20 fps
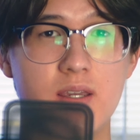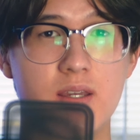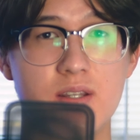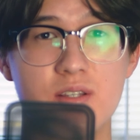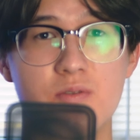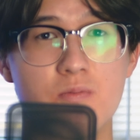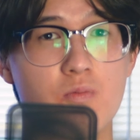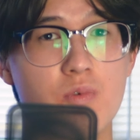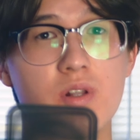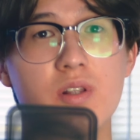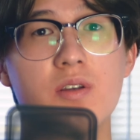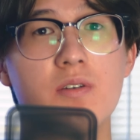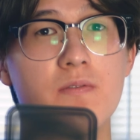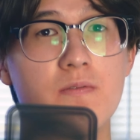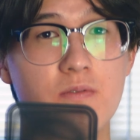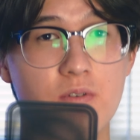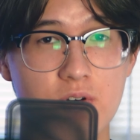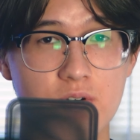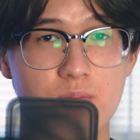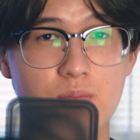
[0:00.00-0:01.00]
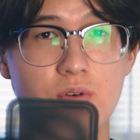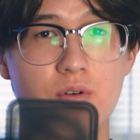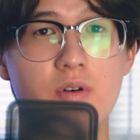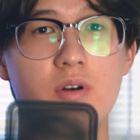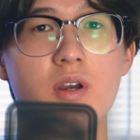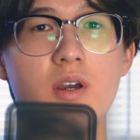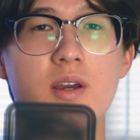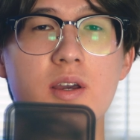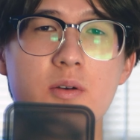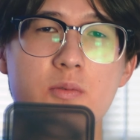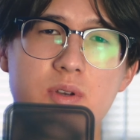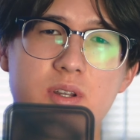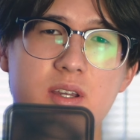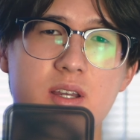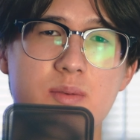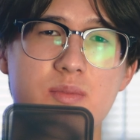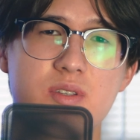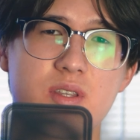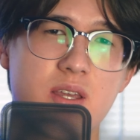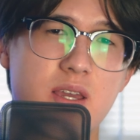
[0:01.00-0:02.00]
It is really affordable when it
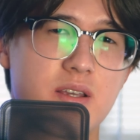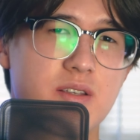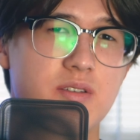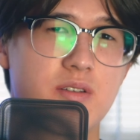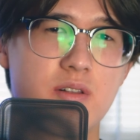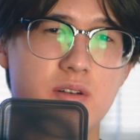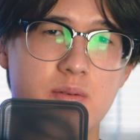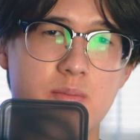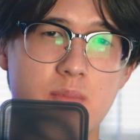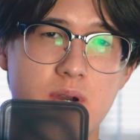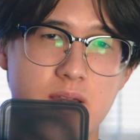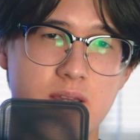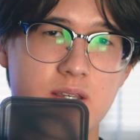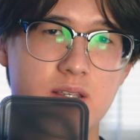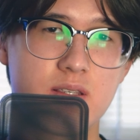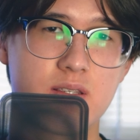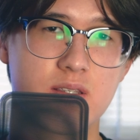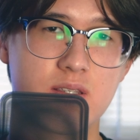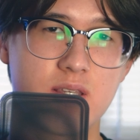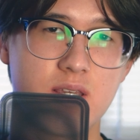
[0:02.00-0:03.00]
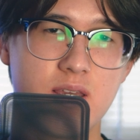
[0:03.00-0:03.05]
comes to XLR mics.